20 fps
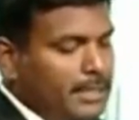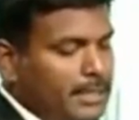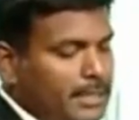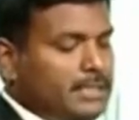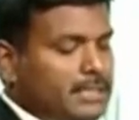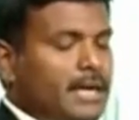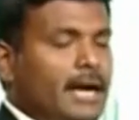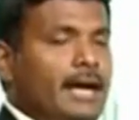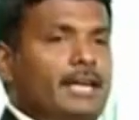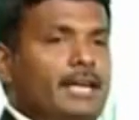
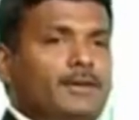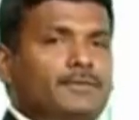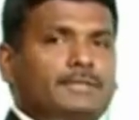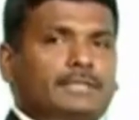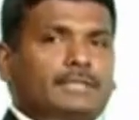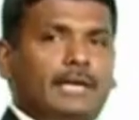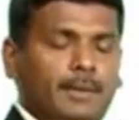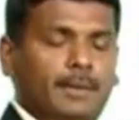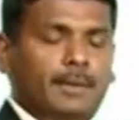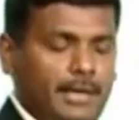This kind of
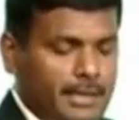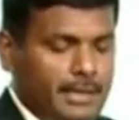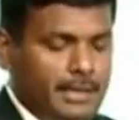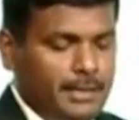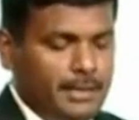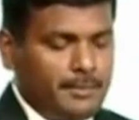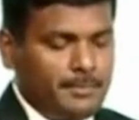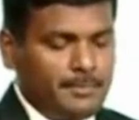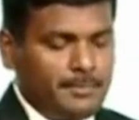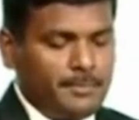
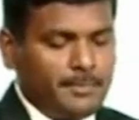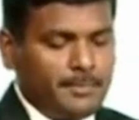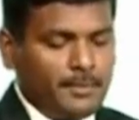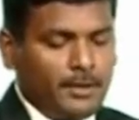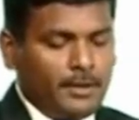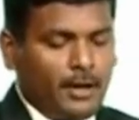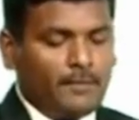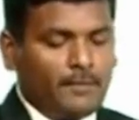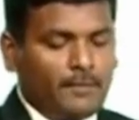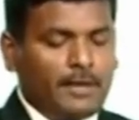stability
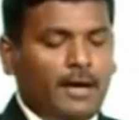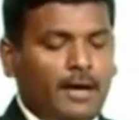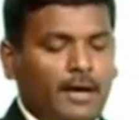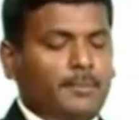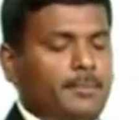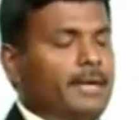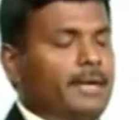of